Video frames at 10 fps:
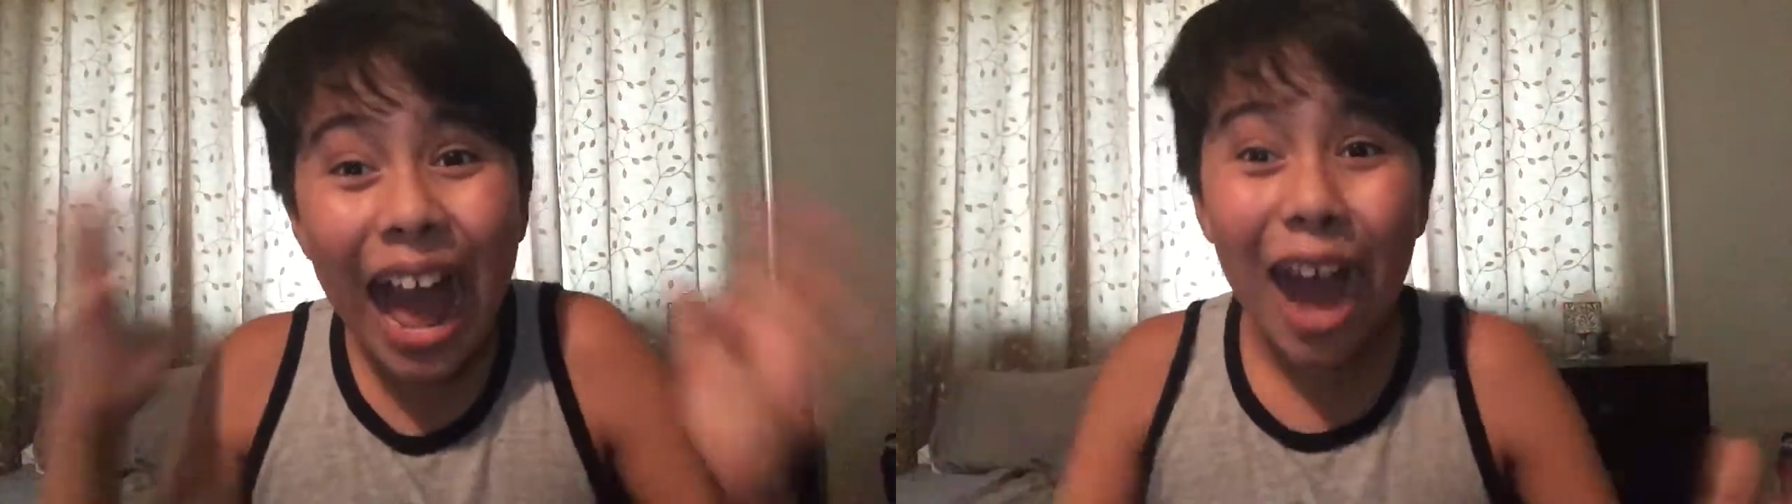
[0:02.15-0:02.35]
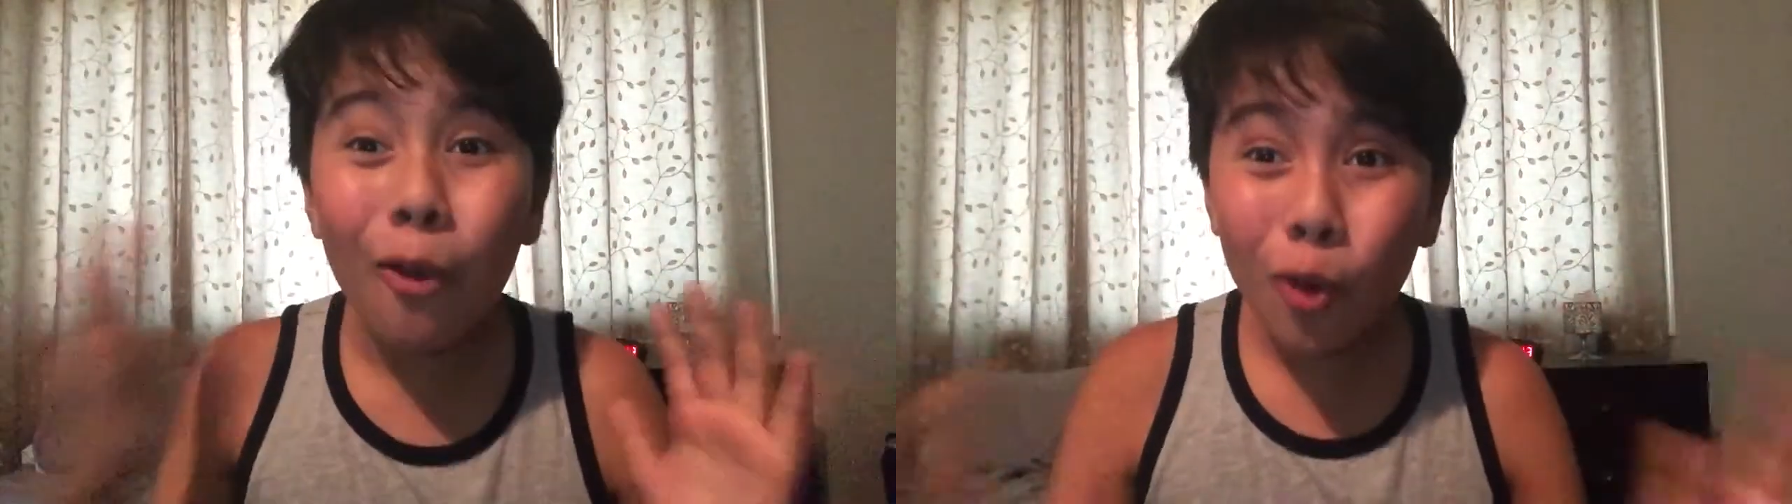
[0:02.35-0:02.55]

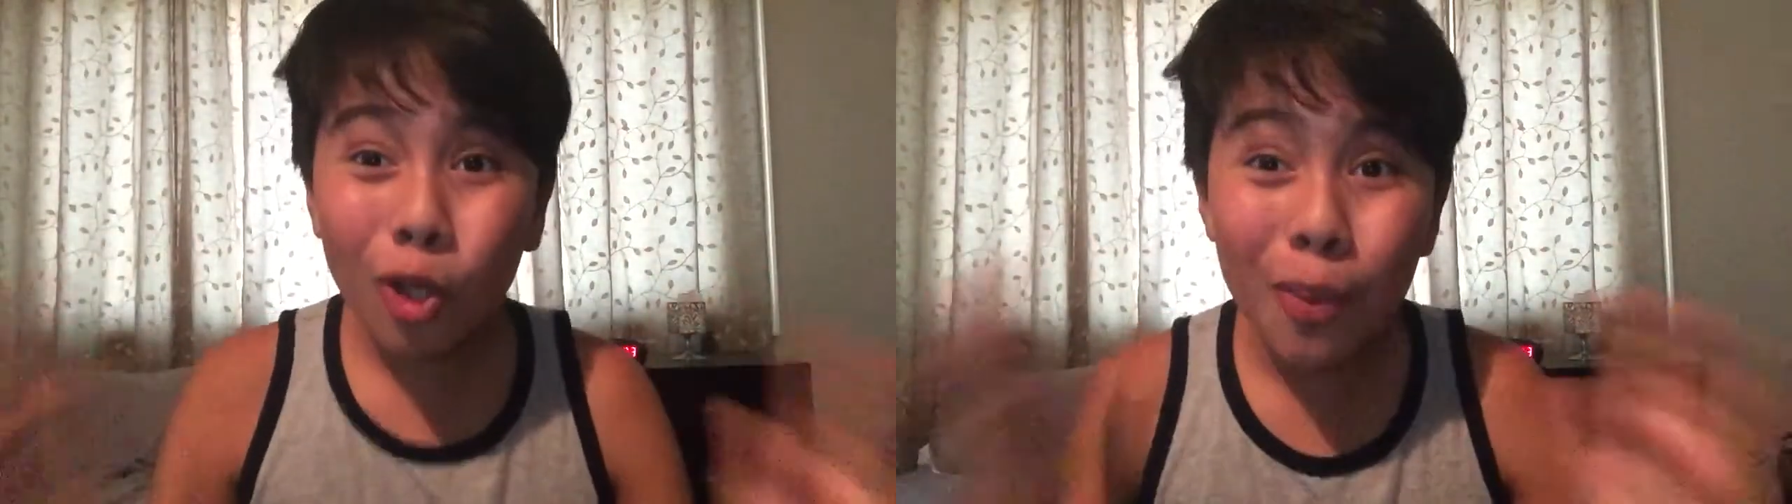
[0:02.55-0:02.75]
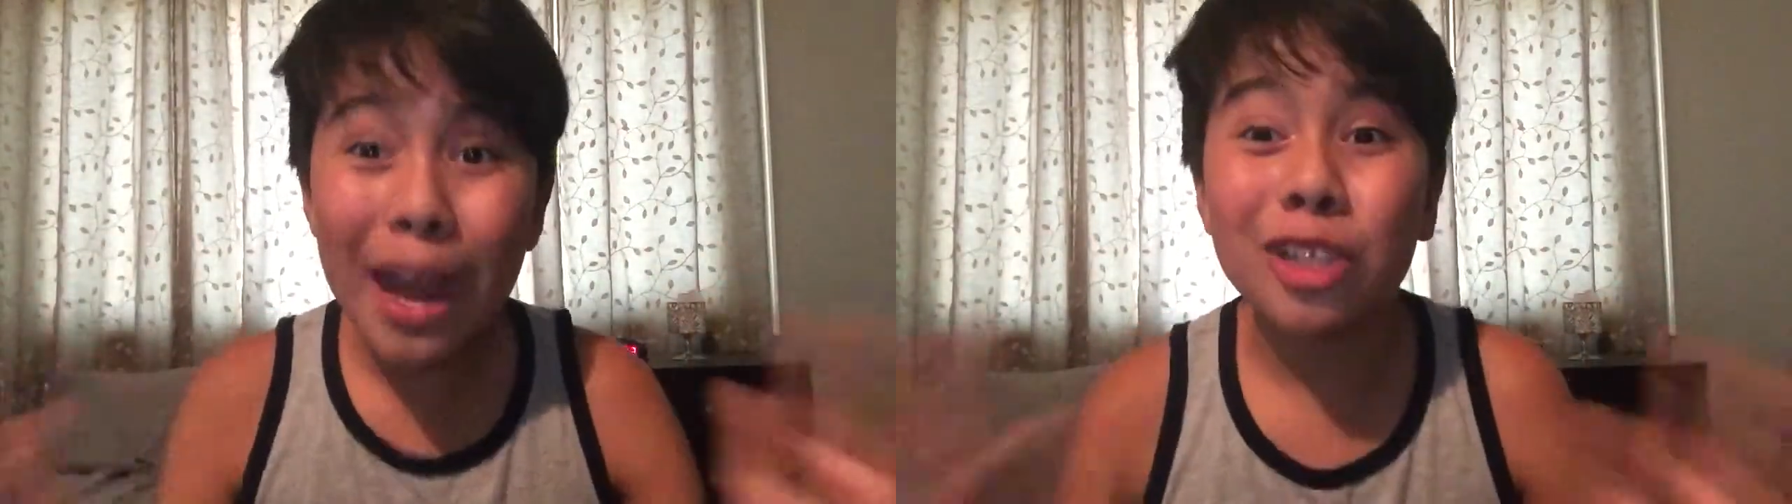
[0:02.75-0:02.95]
and
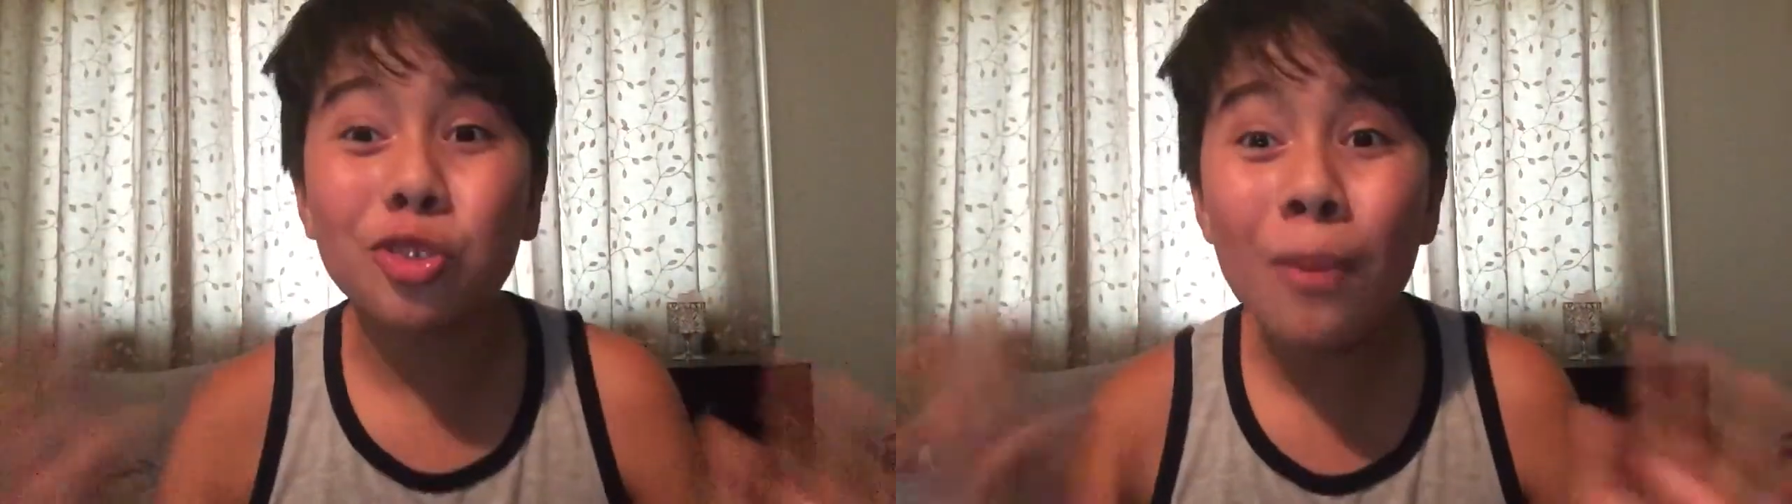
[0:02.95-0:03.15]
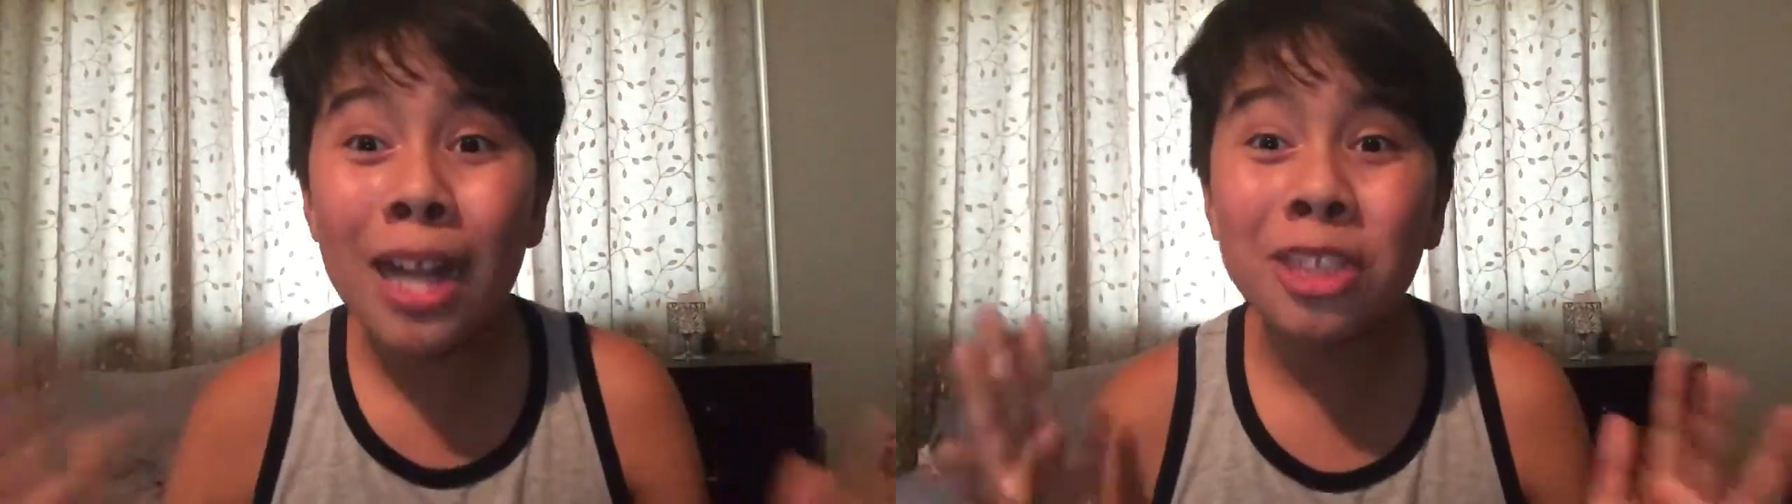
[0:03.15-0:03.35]
welcome back
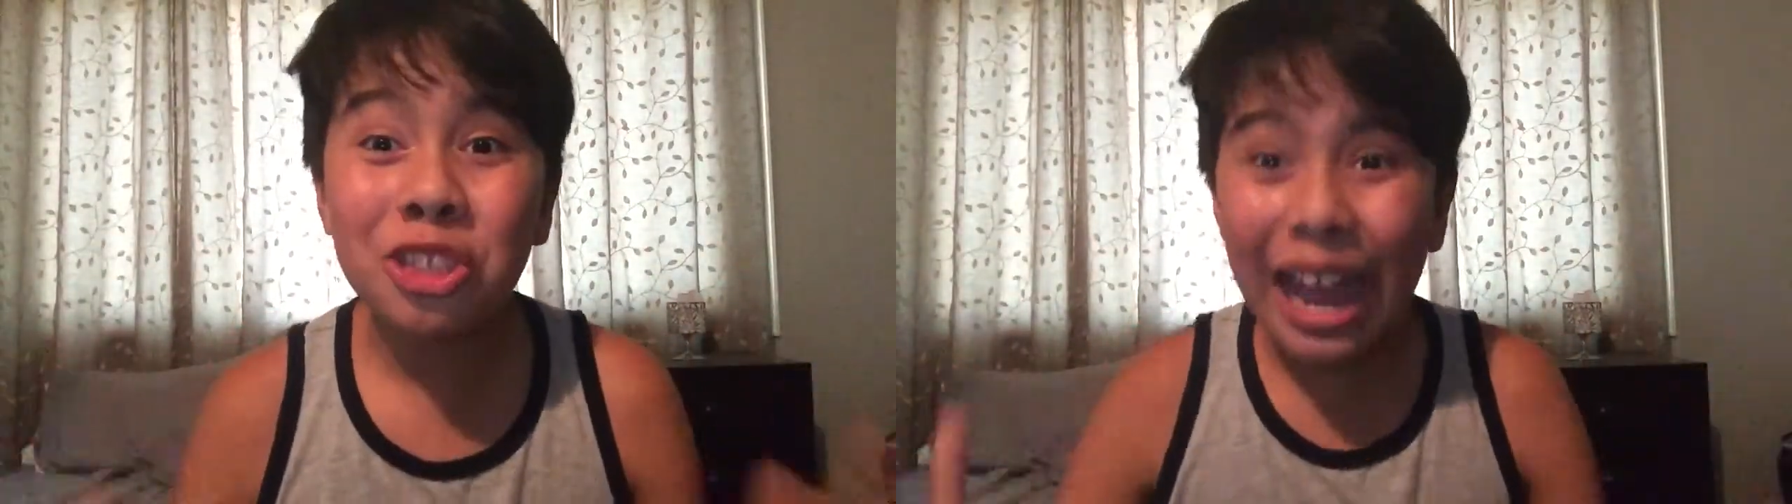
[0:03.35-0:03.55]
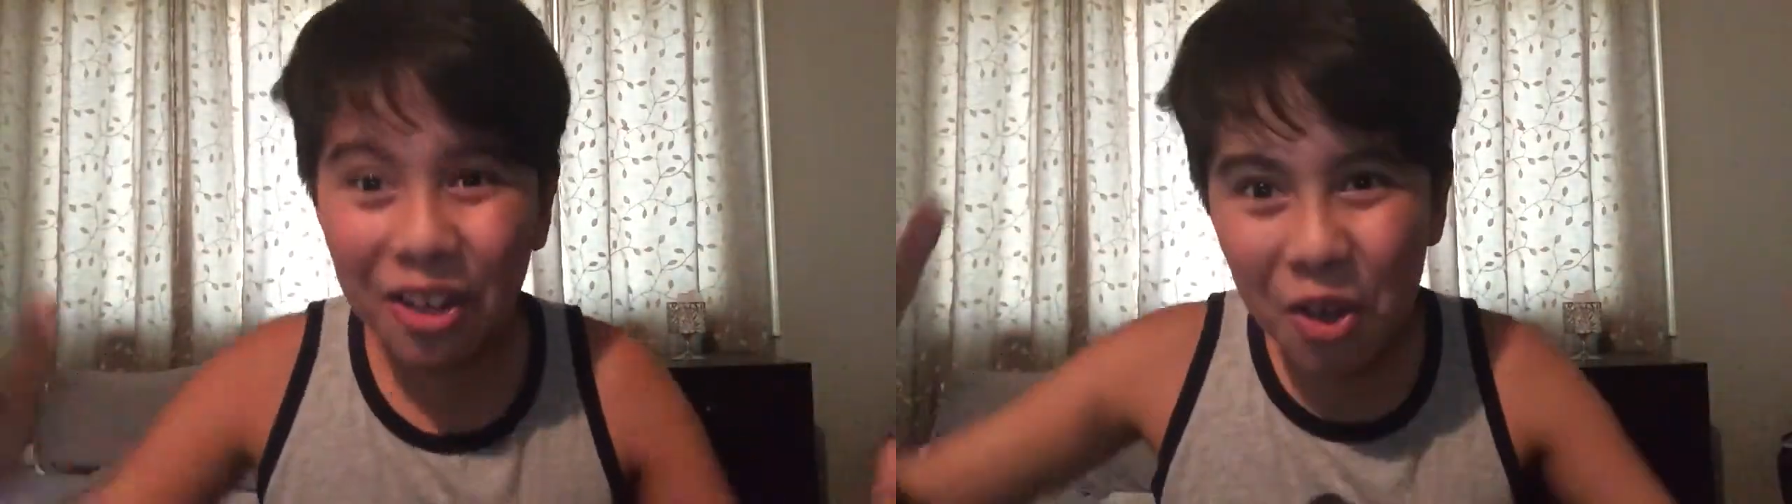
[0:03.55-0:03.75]
to my
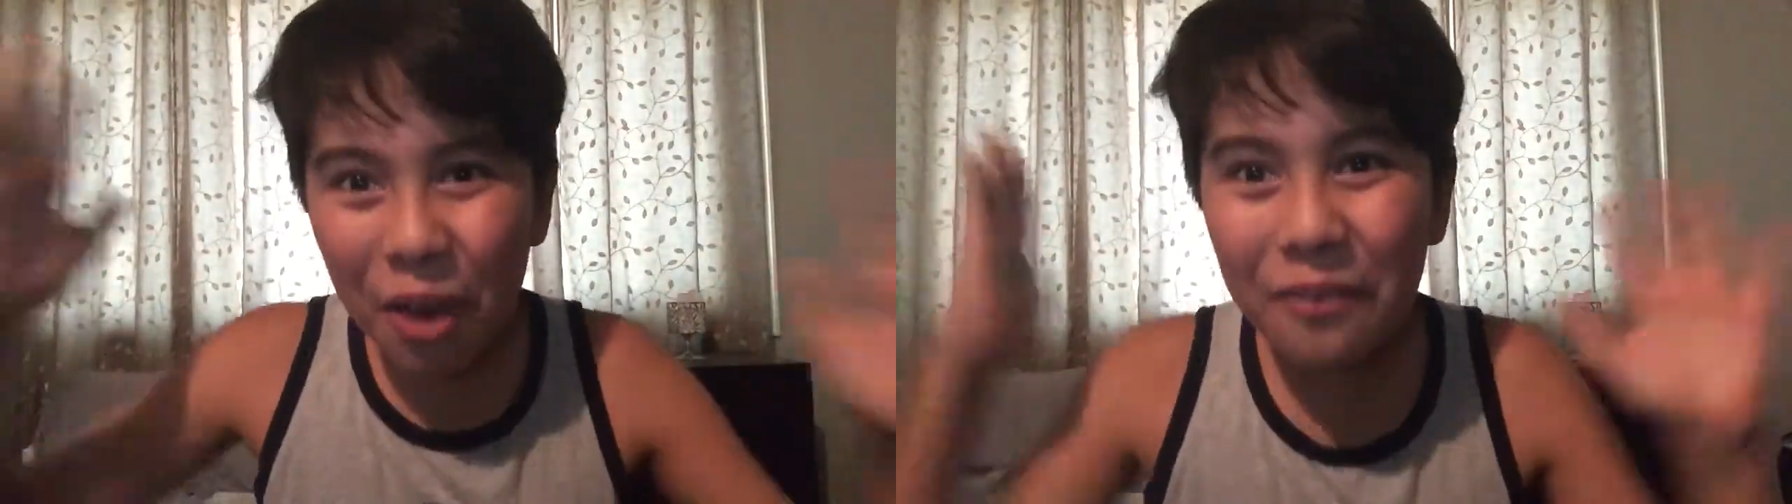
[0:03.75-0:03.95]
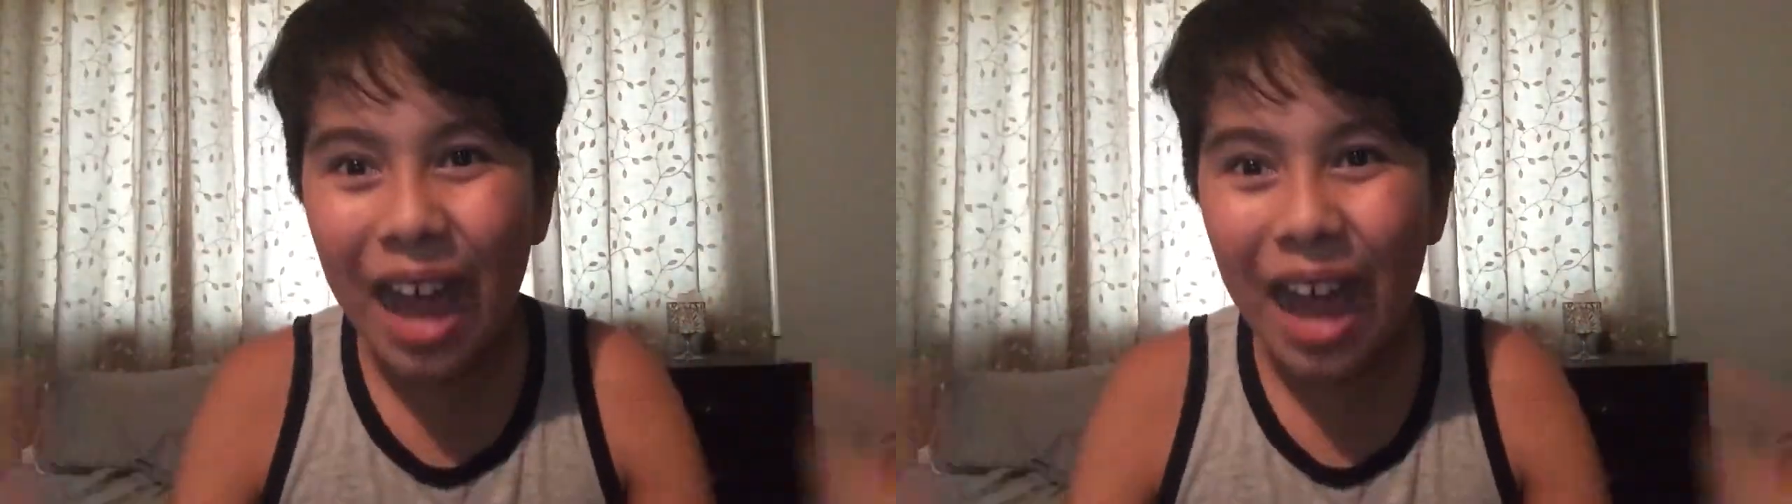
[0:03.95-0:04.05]
channel of